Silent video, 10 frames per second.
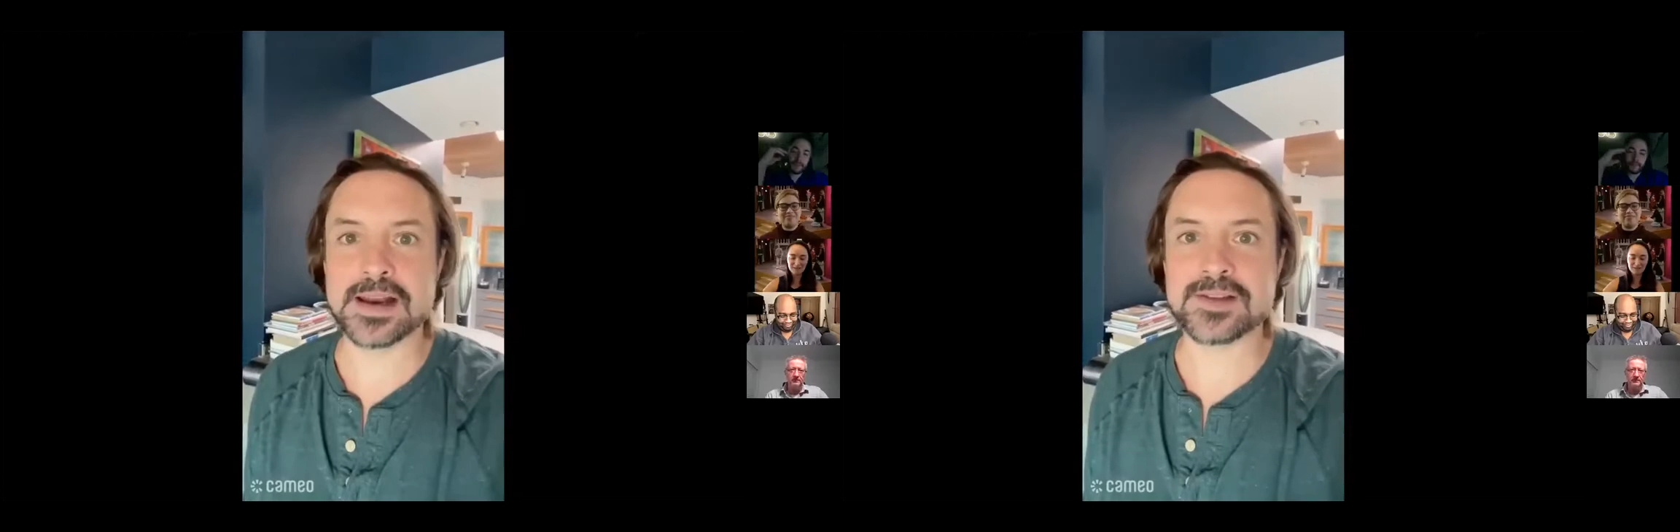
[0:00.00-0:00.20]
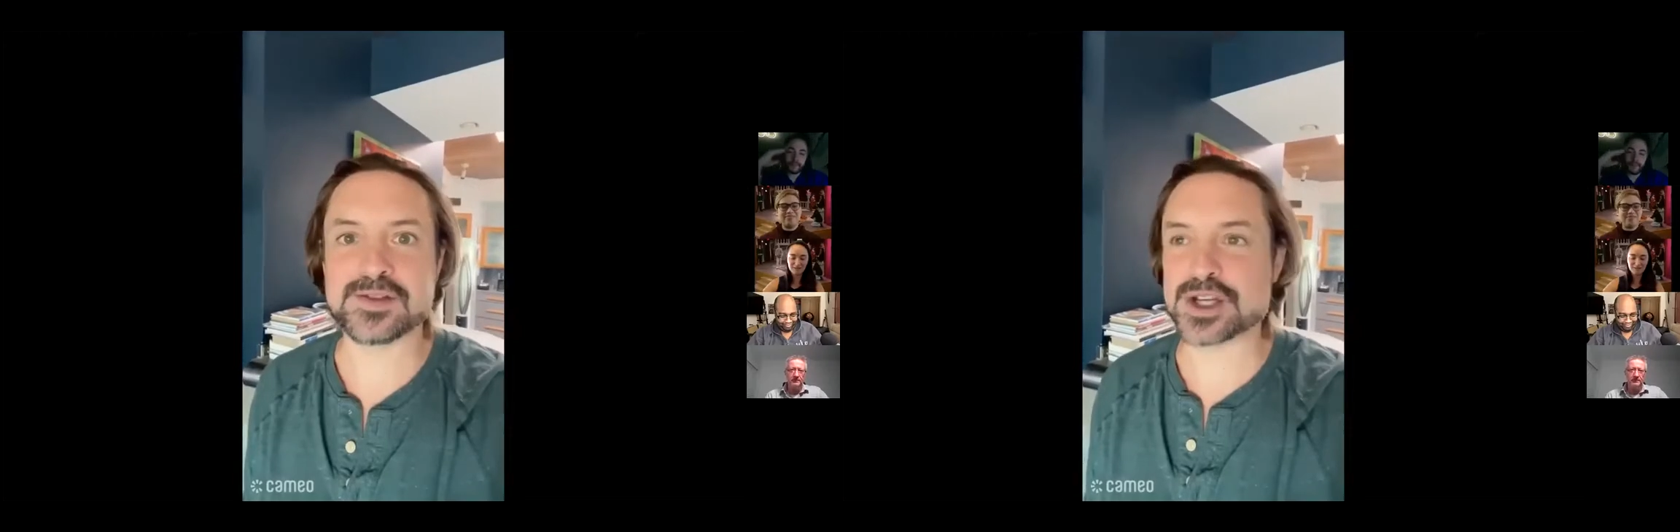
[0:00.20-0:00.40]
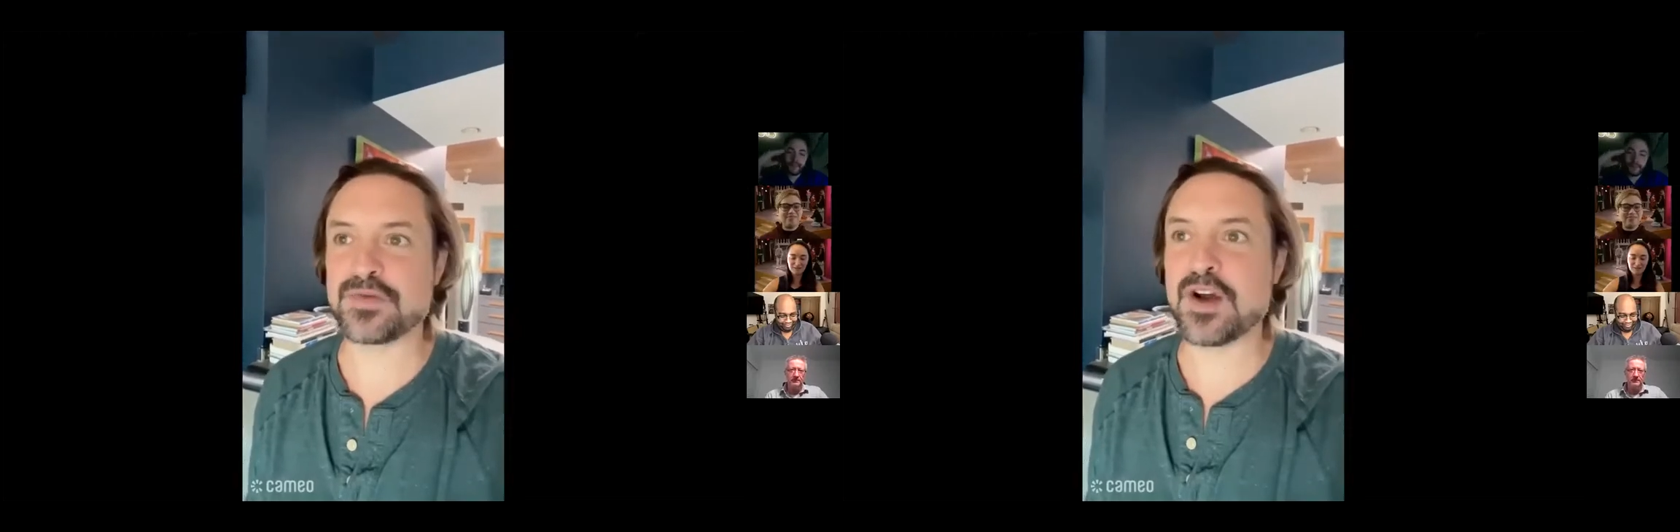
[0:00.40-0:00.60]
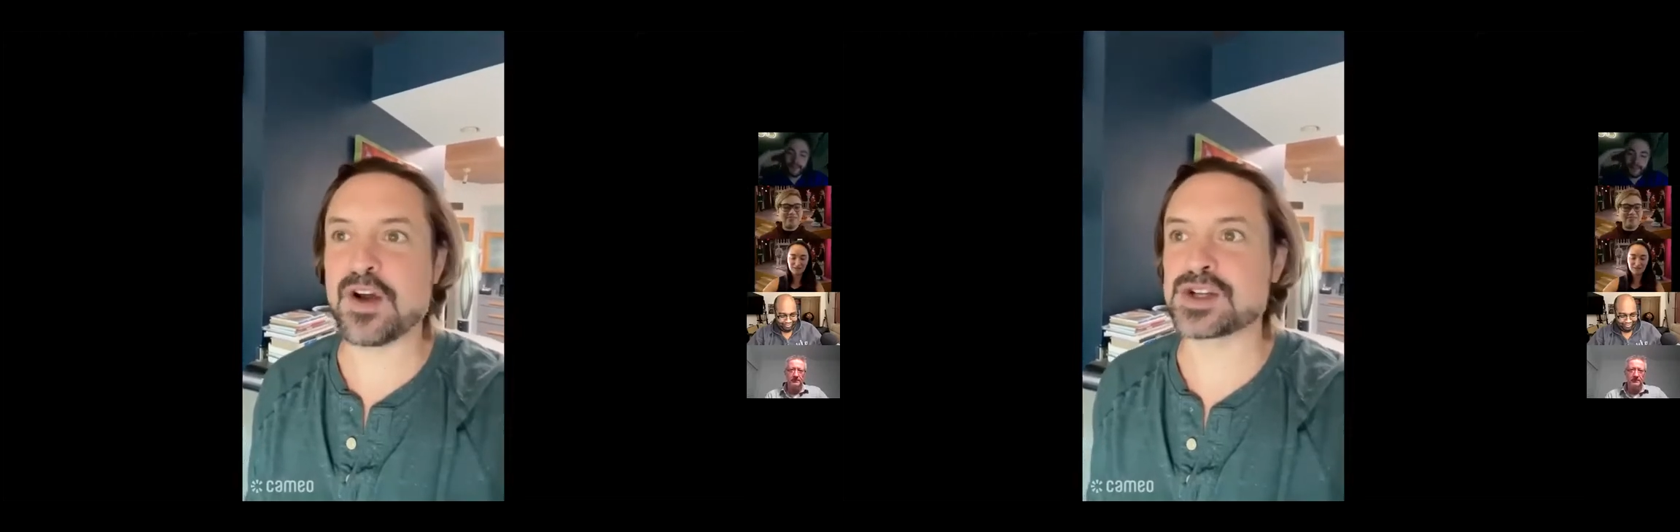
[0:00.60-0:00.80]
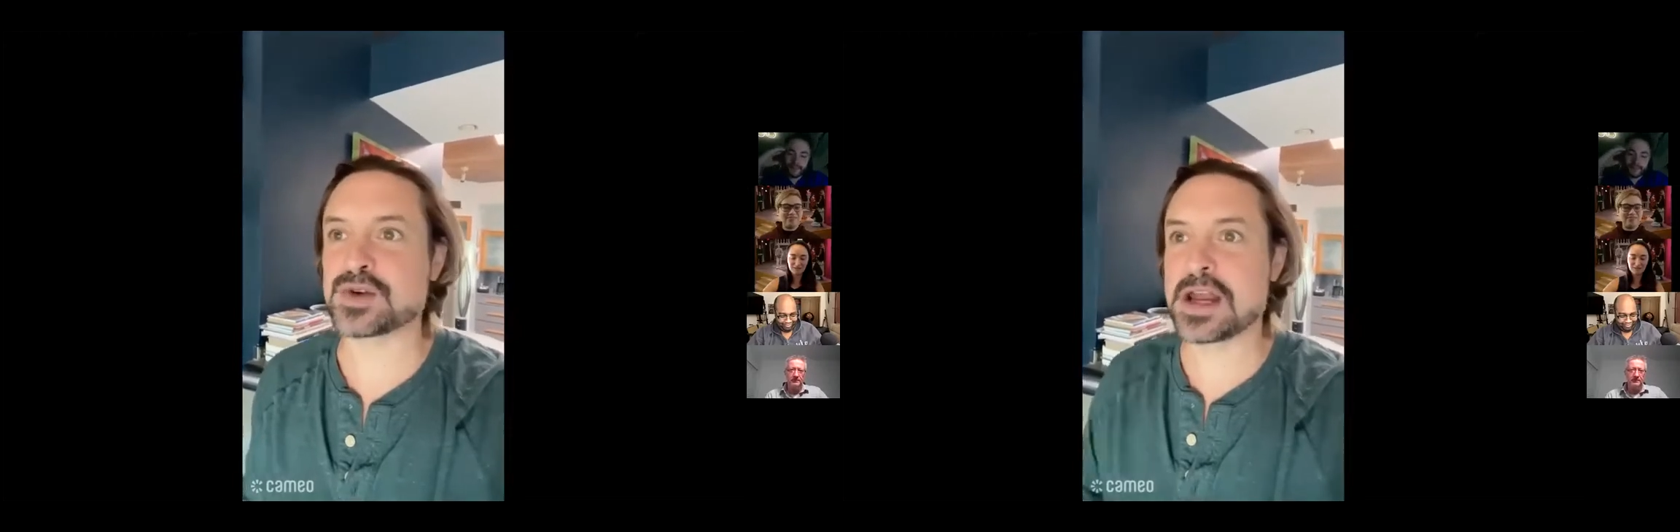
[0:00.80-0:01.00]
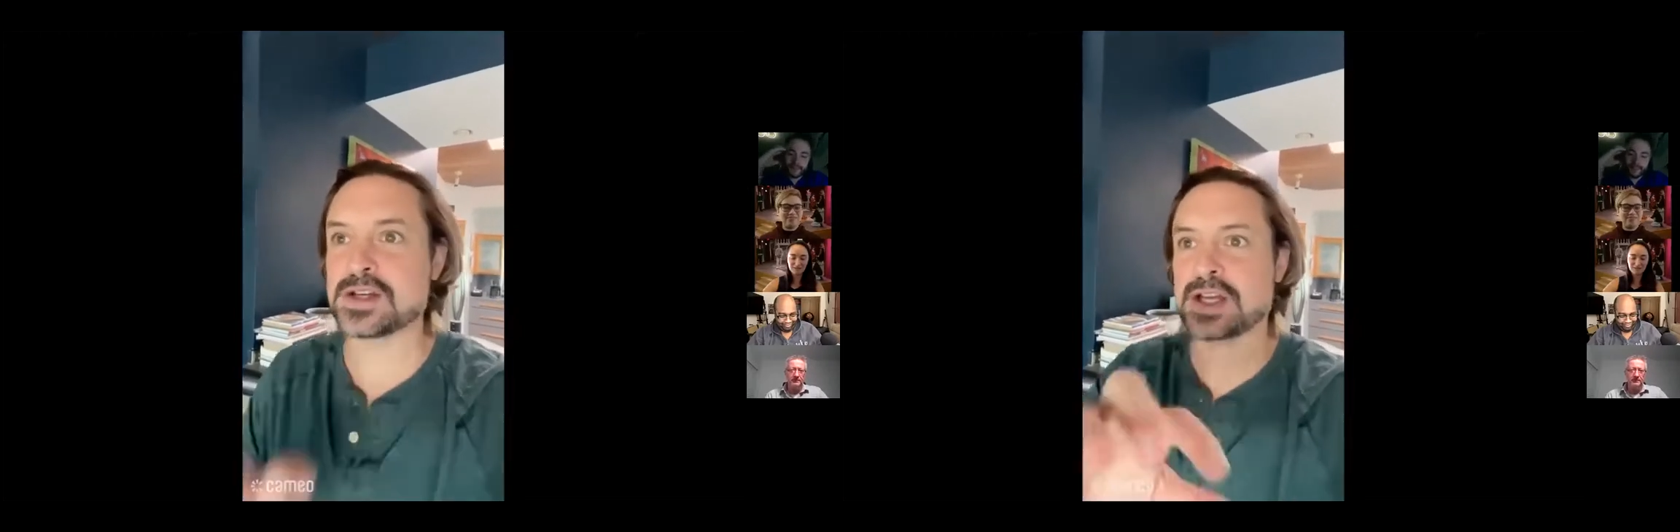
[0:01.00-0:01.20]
And it's just very strange.